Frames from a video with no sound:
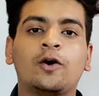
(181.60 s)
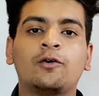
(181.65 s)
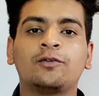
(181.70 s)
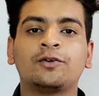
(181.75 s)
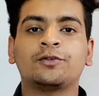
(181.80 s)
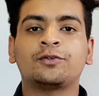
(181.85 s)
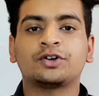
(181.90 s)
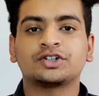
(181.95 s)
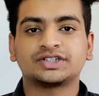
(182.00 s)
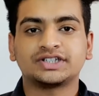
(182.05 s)

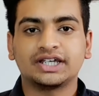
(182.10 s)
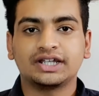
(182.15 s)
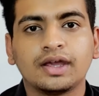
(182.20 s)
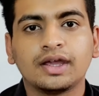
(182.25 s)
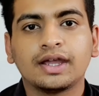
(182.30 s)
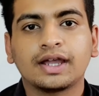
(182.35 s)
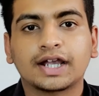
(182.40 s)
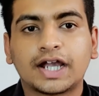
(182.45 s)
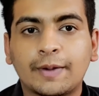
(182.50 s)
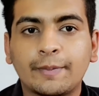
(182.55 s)
for sale.
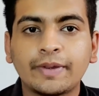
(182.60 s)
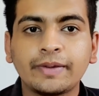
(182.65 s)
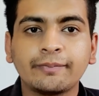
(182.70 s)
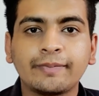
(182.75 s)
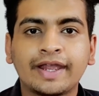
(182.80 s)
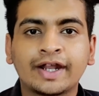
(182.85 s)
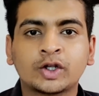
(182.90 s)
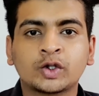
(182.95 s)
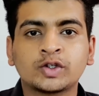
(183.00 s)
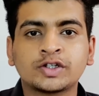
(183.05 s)
Coming back
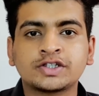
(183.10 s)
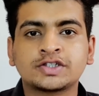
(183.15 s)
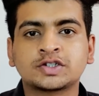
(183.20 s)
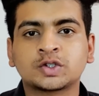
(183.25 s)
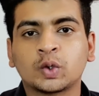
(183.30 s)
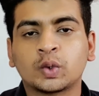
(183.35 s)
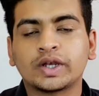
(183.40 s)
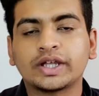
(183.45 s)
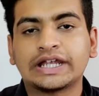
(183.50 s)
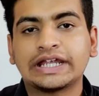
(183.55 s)
to the
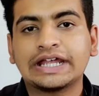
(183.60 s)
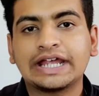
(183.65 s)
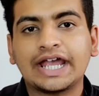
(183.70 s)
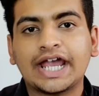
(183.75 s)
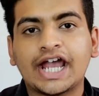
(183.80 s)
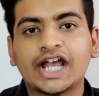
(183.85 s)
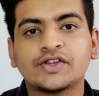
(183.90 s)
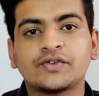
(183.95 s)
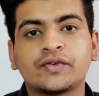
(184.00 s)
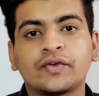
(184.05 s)
story, as
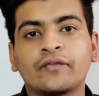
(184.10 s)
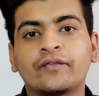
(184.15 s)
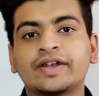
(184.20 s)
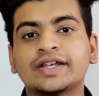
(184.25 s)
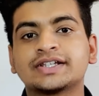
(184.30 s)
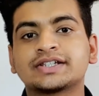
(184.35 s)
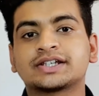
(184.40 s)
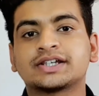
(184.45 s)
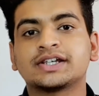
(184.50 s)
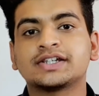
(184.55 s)
we have
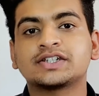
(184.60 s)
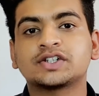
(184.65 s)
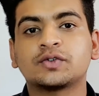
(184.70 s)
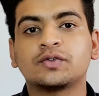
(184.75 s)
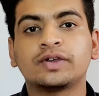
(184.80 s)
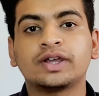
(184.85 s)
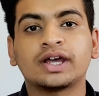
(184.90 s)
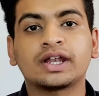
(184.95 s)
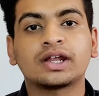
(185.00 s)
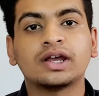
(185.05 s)
discussed, we
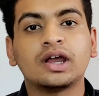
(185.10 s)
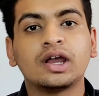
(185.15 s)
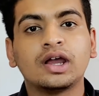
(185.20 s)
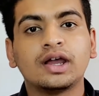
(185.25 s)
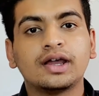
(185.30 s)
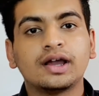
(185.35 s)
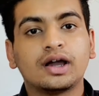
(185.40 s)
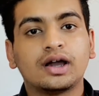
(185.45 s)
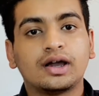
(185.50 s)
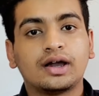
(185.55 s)
are
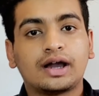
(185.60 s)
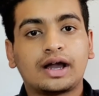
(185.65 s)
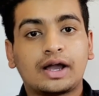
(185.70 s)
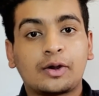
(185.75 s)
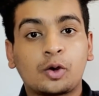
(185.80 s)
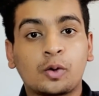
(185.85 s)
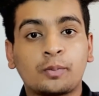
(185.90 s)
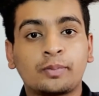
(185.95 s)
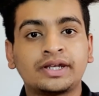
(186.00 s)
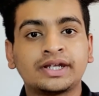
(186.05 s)

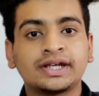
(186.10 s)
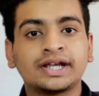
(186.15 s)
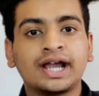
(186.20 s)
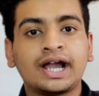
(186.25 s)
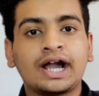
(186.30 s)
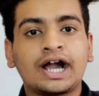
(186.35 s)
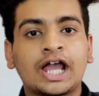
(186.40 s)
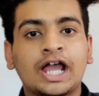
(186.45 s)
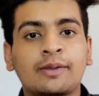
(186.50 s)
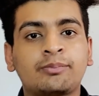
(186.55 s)
opening an
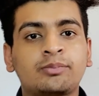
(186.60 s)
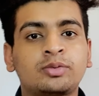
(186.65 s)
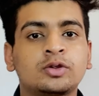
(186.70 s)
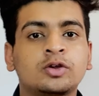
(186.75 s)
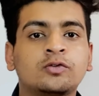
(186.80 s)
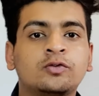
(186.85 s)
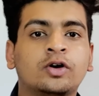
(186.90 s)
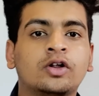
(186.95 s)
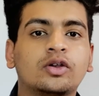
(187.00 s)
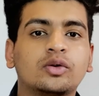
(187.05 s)
IPO
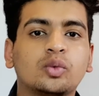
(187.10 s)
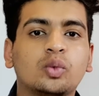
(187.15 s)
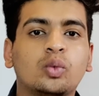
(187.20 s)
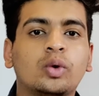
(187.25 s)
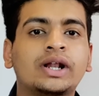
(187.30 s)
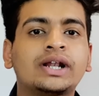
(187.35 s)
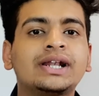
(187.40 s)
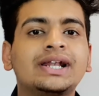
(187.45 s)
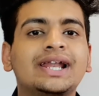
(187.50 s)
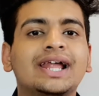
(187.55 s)
for
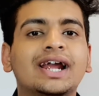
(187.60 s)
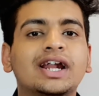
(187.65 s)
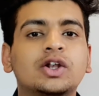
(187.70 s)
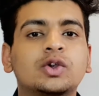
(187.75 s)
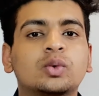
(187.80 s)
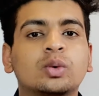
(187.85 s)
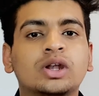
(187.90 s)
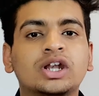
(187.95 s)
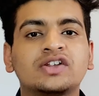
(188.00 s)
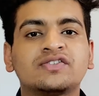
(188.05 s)

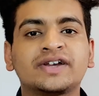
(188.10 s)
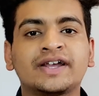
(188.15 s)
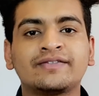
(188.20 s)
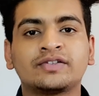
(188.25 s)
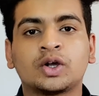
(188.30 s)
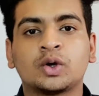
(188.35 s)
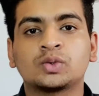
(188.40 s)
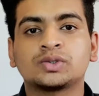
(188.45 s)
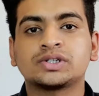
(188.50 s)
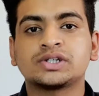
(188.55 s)

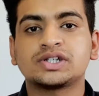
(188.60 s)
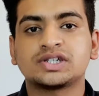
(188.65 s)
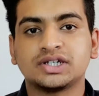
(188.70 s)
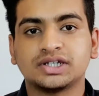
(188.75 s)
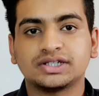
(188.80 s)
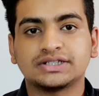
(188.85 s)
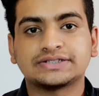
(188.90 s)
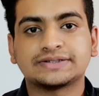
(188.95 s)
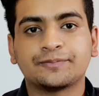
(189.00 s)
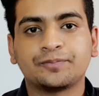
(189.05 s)
1,25,000
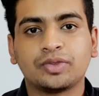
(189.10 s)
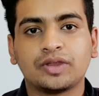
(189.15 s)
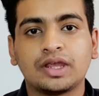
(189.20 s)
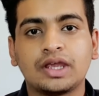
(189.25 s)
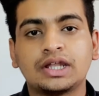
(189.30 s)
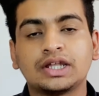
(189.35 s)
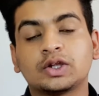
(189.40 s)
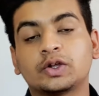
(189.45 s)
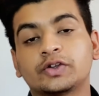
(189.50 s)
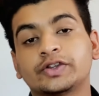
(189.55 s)
shares.
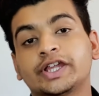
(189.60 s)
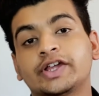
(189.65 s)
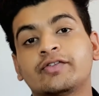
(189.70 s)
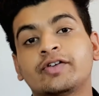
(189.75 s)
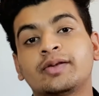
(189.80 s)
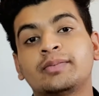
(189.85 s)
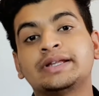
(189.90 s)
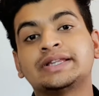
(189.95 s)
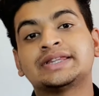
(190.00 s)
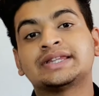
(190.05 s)
Now there will be
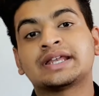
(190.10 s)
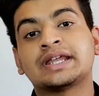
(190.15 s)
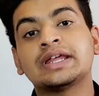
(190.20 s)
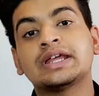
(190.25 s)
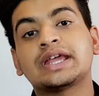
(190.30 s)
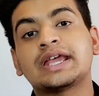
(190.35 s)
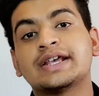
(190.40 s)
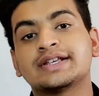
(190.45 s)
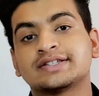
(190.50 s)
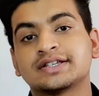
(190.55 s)
three
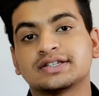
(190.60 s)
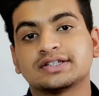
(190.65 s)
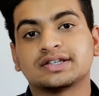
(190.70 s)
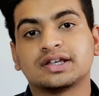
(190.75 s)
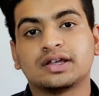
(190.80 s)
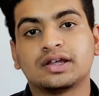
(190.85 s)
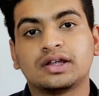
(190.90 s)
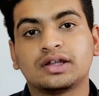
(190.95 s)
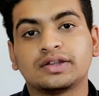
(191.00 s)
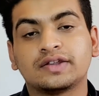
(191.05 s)
cases.
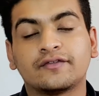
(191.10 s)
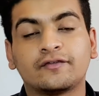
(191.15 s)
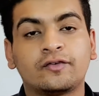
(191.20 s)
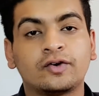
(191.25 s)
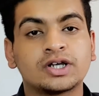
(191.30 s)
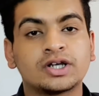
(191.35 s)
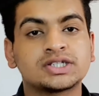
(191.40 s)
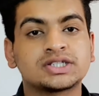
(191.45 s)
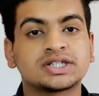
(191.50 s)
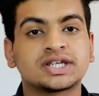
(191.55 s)
The
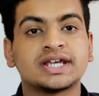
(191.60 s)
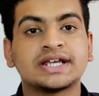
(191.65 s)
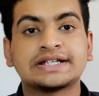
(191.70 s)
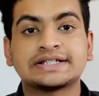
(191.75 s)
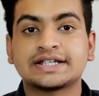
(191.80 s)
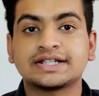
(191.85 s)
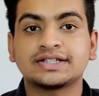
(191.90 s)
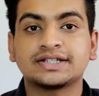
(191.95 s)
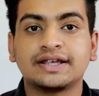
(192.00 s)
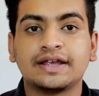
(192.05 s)
first case is
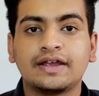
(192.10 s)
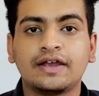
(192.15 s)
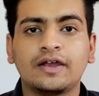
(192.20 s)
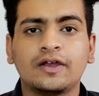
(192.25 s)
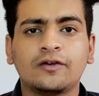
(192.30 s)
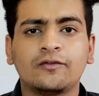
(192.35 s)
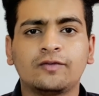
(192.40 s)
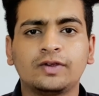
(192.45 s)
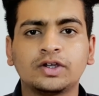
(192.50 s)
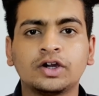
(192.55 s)

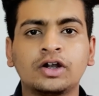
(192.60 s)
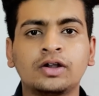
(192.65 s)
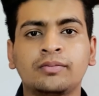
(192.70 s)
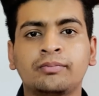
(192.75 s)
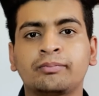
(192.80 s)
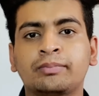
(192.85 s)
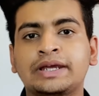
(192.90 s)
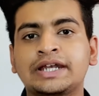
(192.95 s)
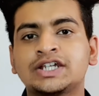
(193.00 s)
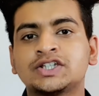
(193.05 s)
we got
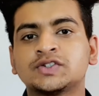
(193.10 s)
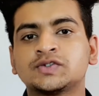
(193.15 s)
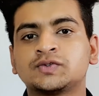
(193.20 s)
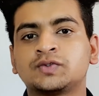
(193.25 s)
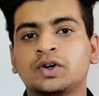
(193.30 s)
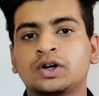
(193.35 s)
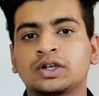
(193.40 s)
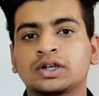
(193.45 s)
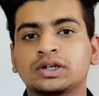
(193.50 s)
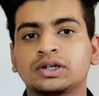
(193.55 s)
bids
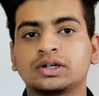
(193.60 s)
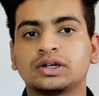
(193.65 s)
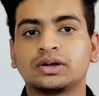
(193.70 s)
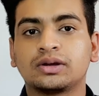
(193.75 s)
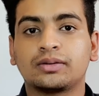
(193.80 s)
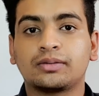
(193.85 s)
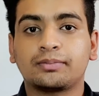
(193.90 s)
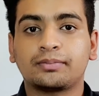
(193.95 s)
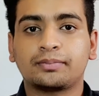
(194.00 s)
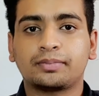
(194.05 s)
for
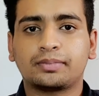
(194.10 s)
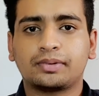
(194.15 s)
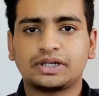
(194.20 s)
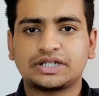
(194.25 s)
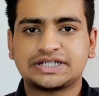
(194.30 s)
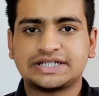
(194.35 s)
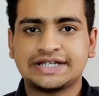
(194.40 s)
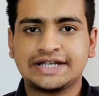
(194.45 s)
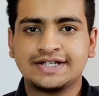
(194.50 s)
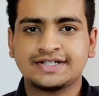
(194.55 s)

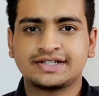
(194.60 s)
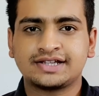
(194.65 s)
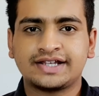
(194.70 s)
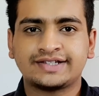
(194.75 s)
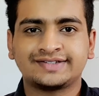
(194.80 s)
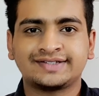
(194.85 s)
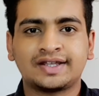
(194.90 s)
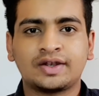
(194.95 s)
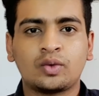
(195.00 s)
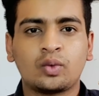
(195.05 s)
shares less
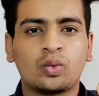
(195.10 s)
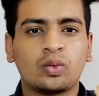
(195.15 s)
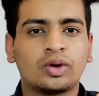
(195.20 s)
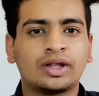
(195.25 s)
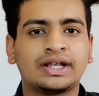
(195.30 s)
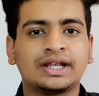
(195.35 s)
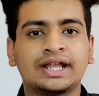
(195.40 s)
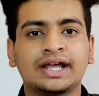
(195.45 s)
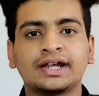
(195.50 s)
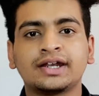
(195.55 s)
than
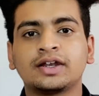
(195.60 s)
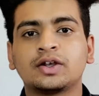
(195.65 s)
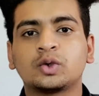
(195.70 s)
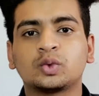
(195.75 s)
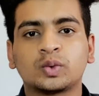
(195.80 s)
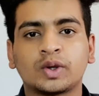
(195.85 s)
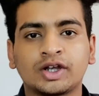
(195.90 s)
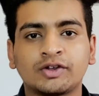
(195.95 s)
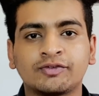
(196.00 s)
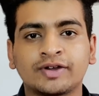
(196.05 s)

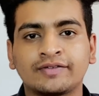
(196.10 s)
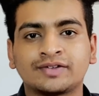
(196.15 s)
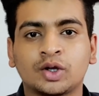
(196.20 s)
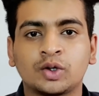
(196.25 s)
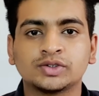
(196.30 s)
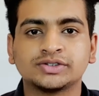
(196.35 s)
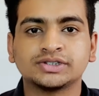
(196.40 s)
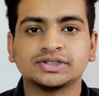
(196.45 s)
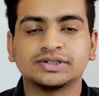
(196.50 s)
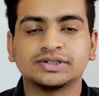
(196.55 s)
1,25,000.